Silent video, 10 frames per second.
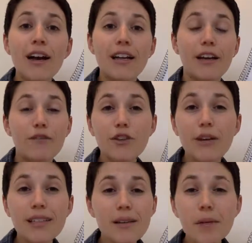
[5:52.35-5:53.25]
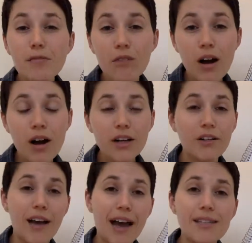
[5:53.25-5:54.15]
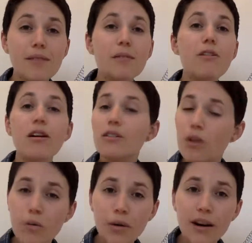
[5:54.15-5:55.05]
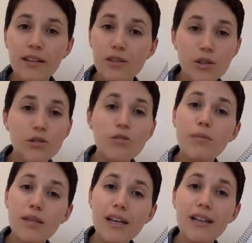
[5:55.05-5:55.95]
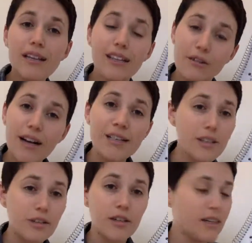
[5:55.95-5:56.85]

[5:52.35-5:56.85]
If you get something wrong or you add something wrong, don't worry. The students will most likely correct you.